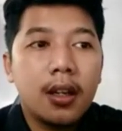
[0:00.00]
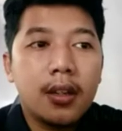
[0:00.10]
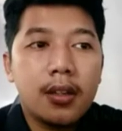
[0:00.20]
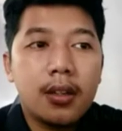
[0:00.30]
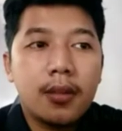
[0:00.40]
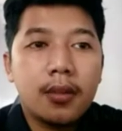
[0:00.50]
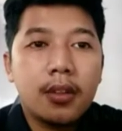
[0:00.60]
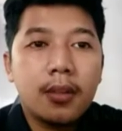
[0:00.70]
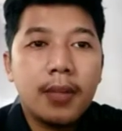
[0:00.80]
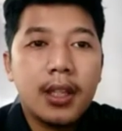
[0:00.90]
The term
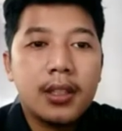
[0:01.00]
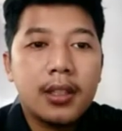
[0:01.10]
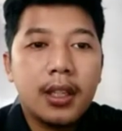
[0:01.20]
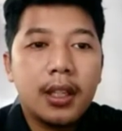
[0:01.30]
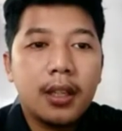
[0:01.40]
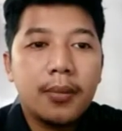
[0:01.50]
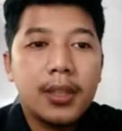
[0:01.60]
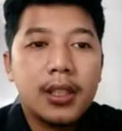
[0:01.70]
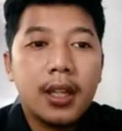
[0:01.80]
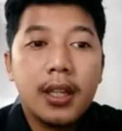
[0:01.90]
code mixing
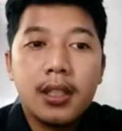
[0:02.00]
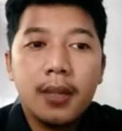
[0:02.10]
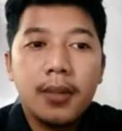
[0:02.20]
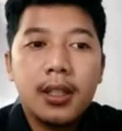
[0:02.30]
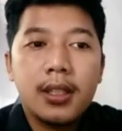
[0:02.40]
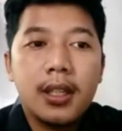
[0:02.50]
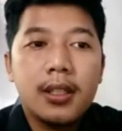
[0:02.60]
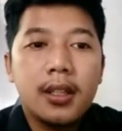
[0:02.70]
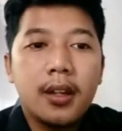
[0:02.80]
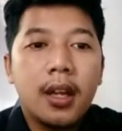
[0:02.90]
emphasizes
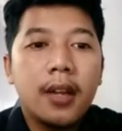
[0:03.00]
hybridization.